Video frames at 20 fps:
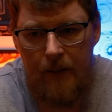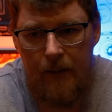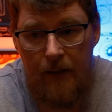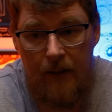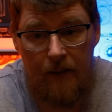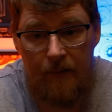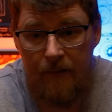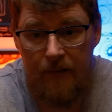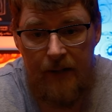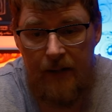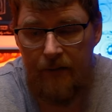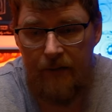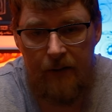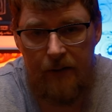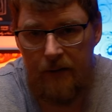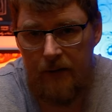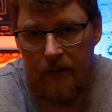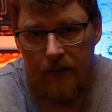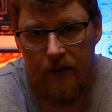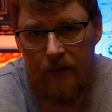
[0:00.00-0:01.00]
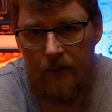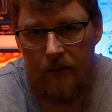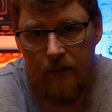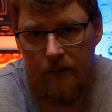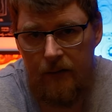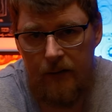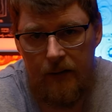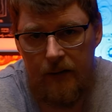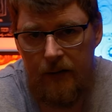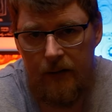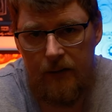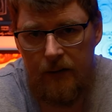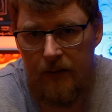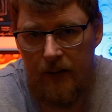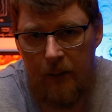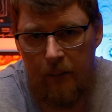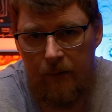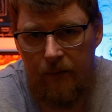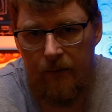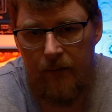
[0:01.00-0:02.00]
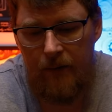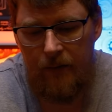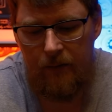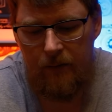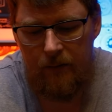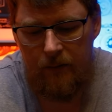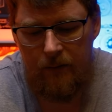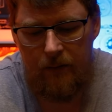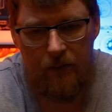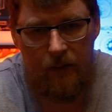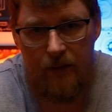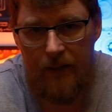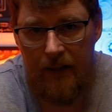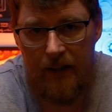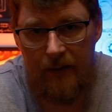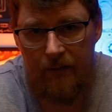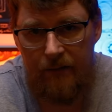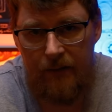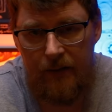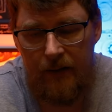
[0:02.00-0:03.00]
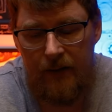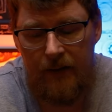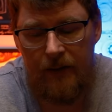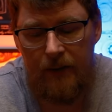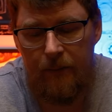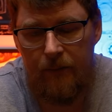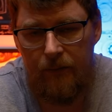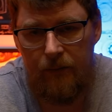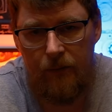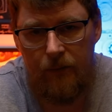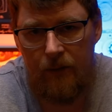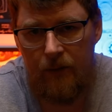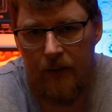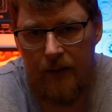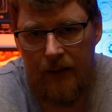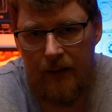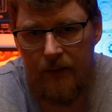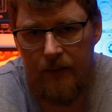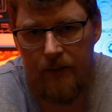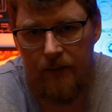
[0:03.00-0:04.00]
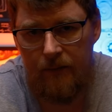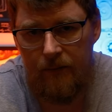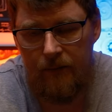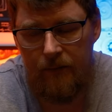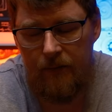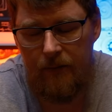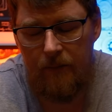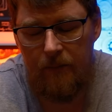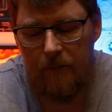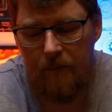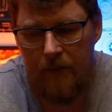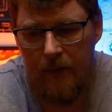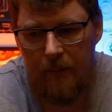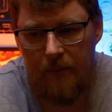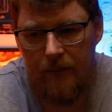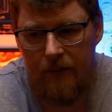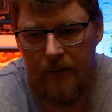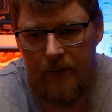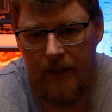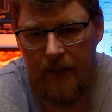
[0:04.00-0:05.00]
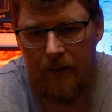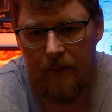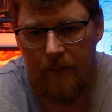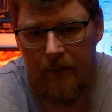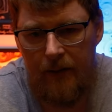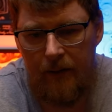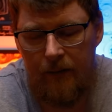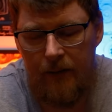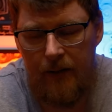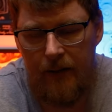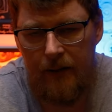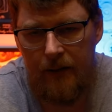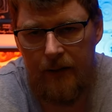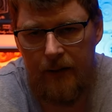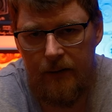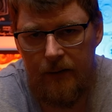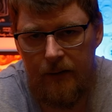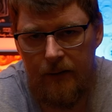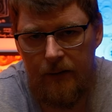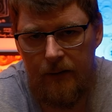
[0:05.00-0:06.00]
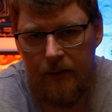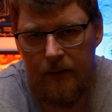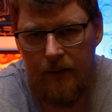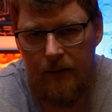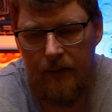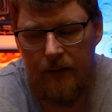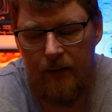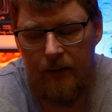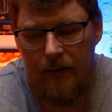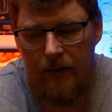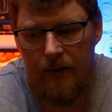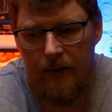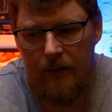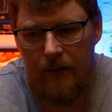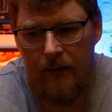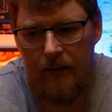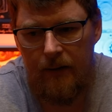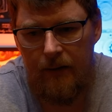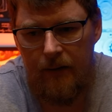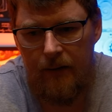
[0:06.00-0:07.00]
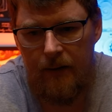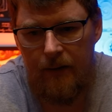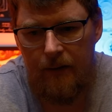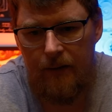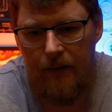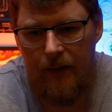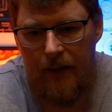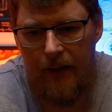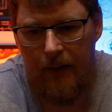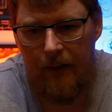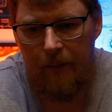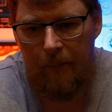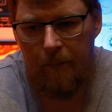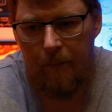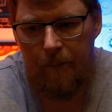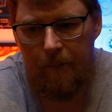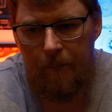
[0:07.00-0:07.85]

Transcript: I've never done this type of video or anything like this before and asked for people to help me out like this. I'm